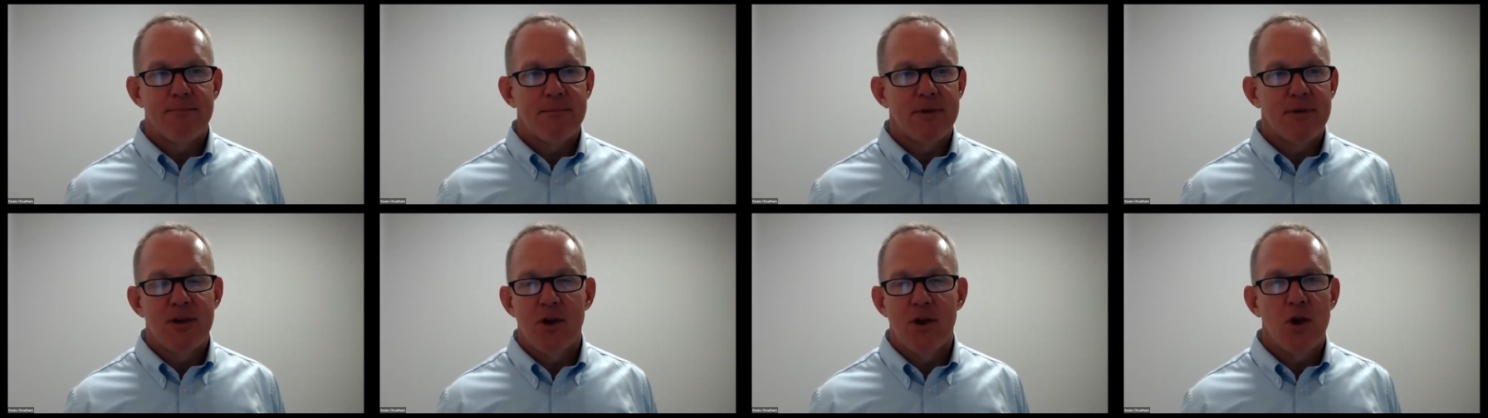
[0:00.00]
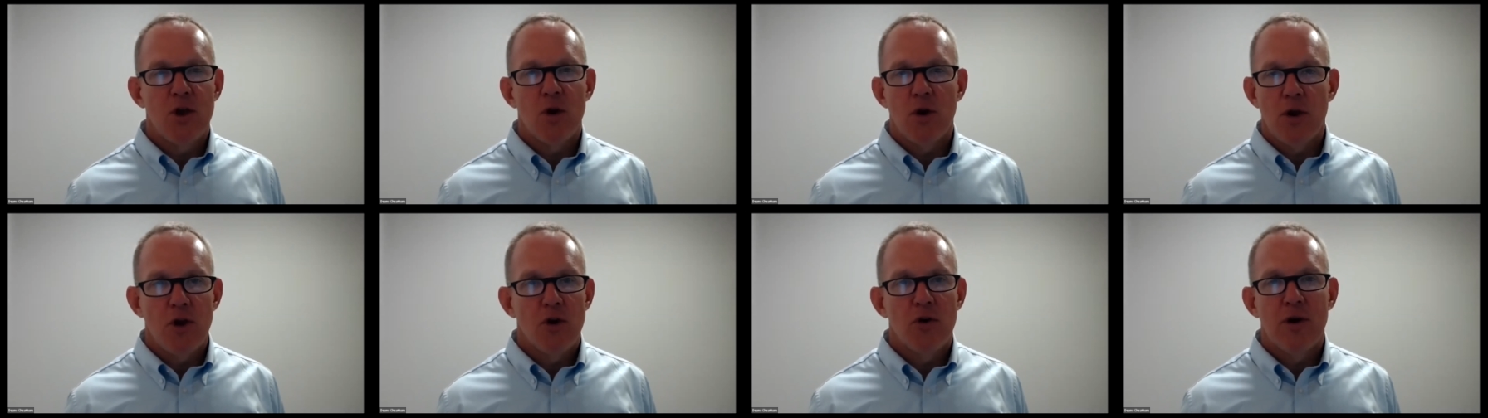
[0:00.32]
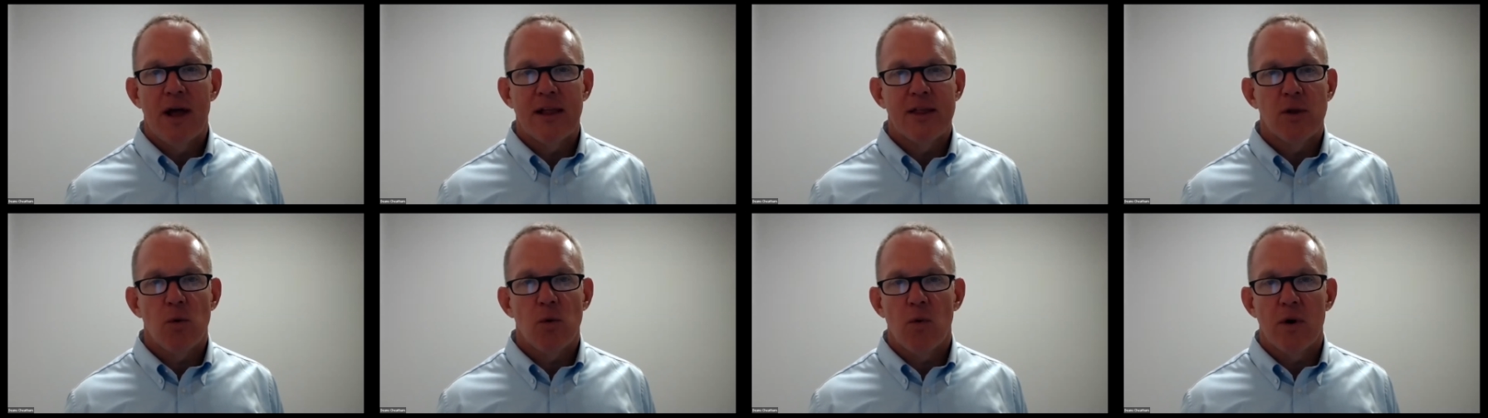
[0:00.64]
you're not
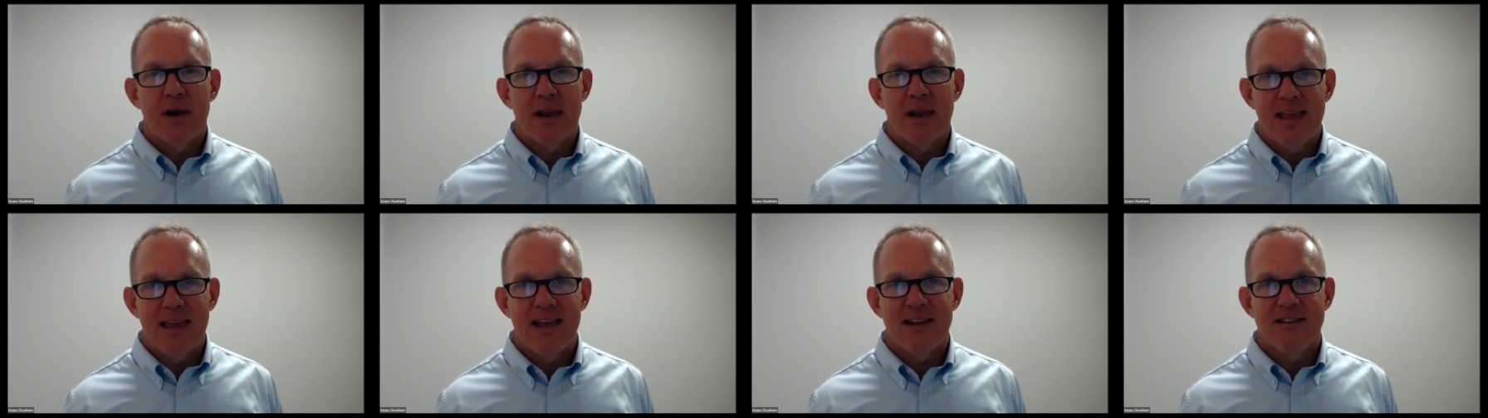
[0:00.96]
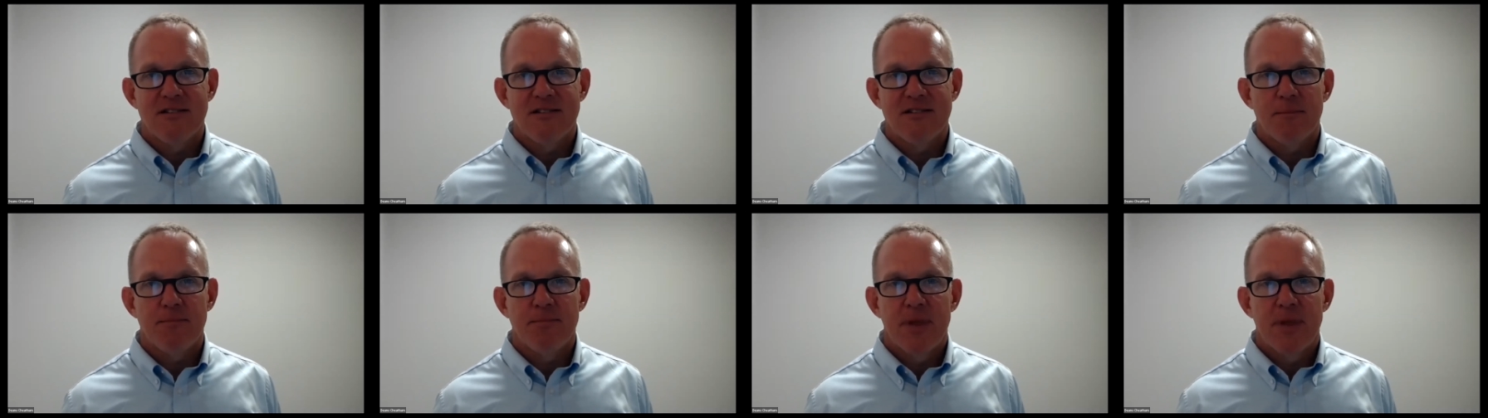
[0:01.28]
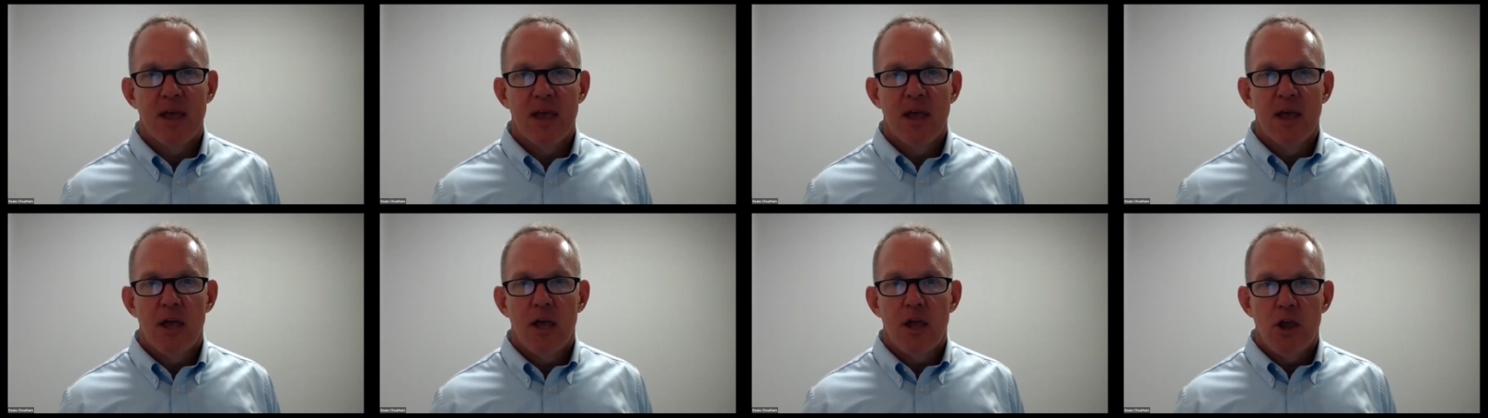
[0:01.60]
the one that gets them.
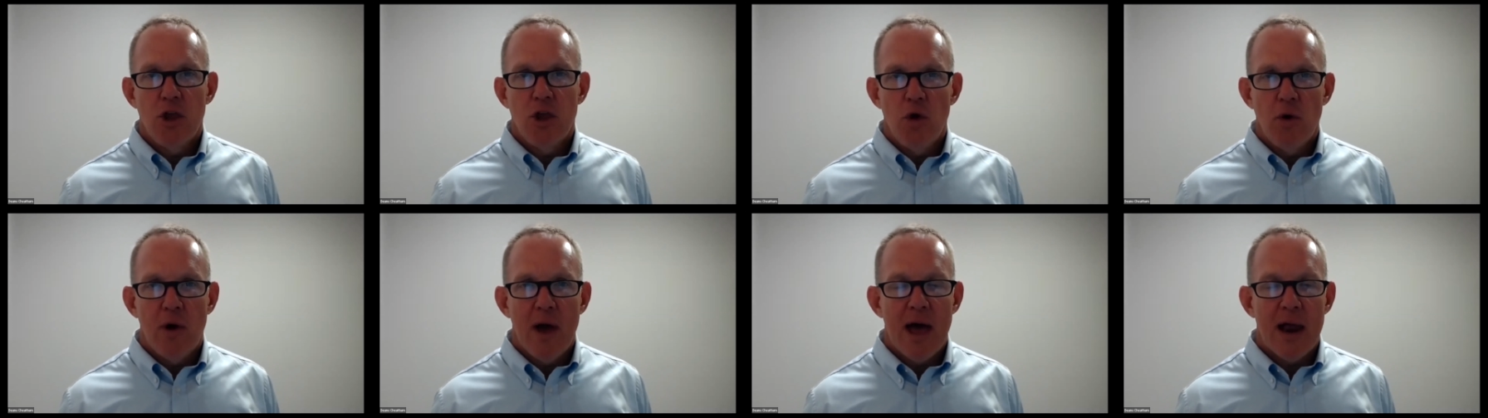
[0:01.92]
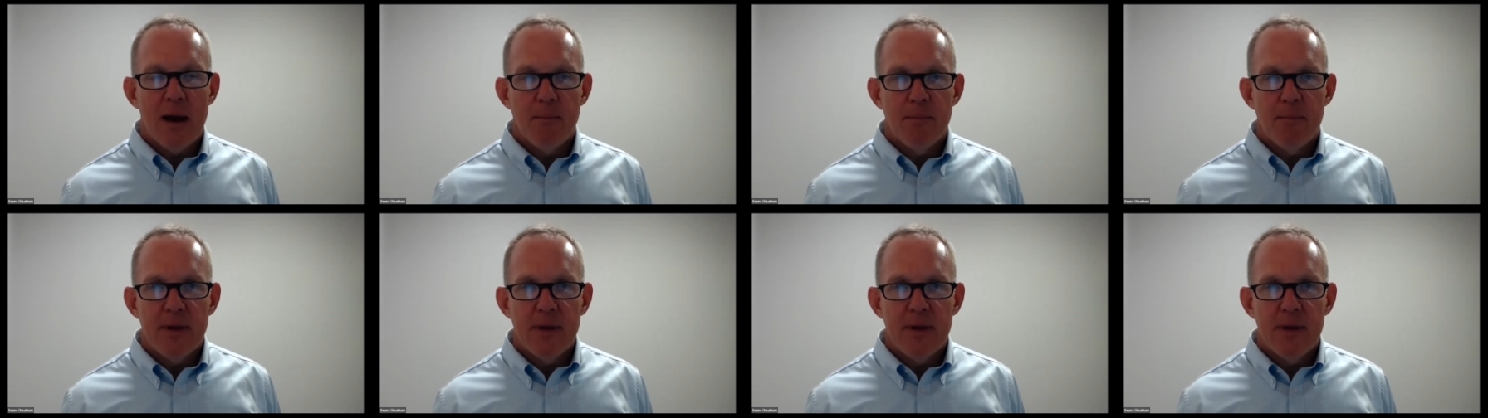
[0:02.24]
You got to be,